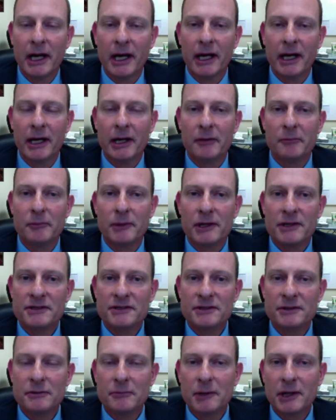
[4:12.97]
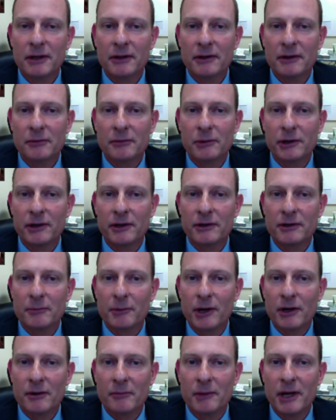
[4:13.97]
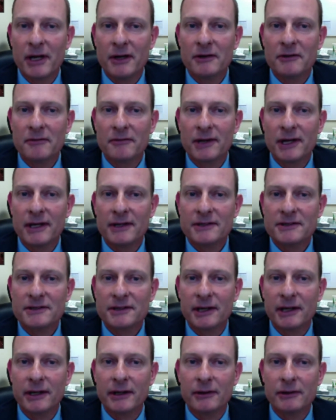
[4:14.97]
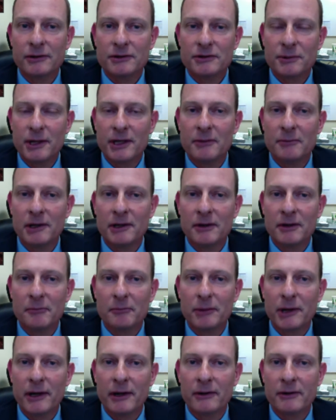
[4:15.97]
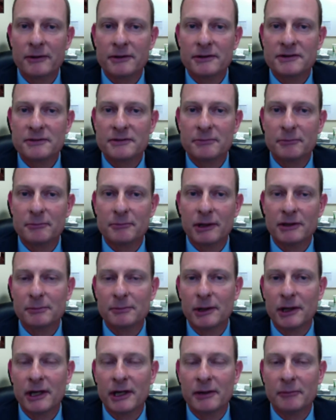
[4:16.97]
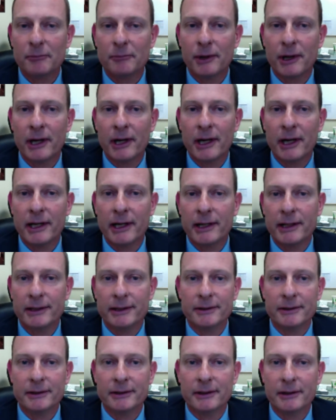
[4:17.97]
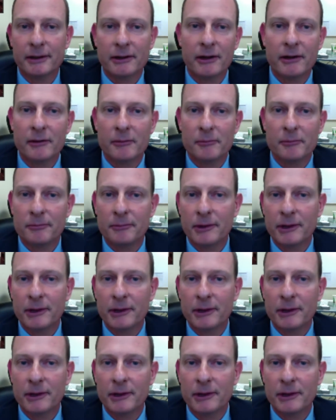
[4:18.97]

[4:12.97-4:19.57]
Um, assuming that we're at the bottom end of that scale, twenty million pounds multiplied by uh,